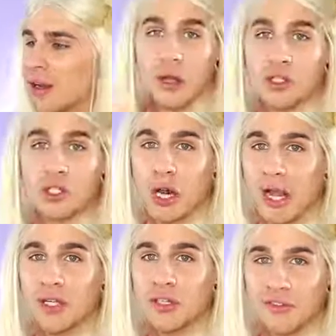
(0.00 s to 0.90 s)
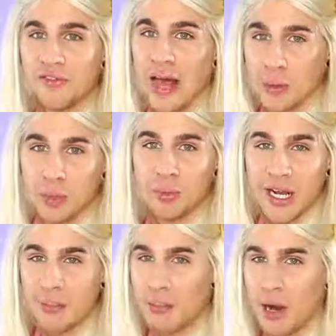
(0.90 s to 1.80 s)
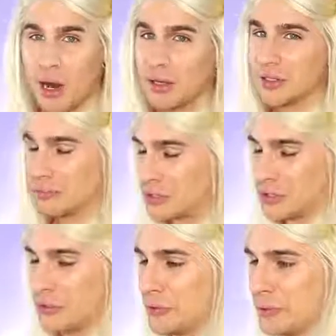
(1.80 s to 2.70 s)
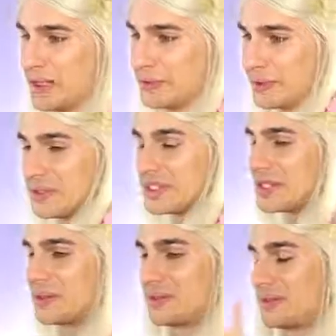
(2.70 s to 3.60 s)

I'll try and do the flower braid part too, but we'll see.